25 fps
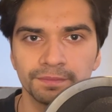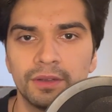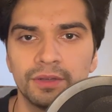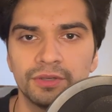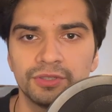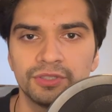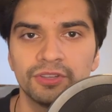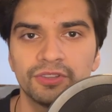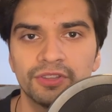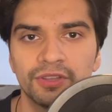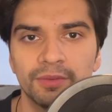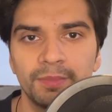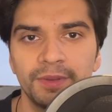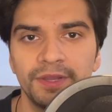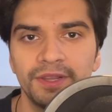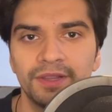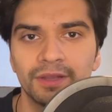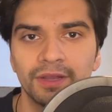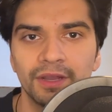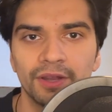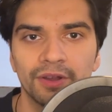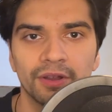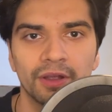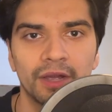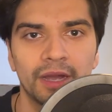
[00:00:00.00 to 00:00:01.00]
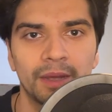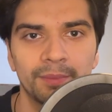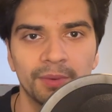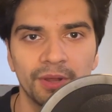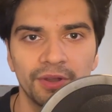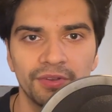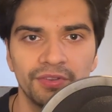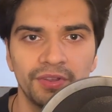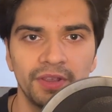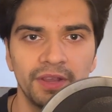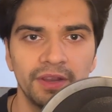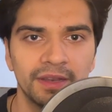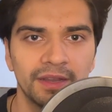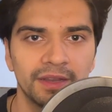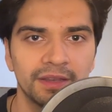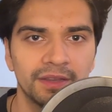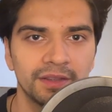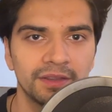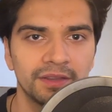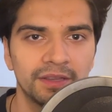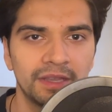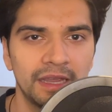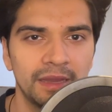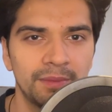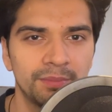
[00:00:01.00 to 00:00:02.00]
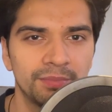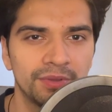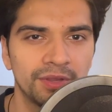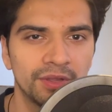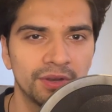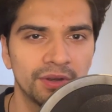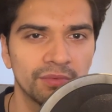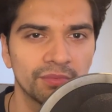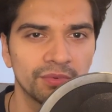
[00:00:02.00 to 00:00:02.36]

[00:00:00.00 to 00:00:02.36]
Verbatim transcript: Just to be clear, I'm not saying that the game didn't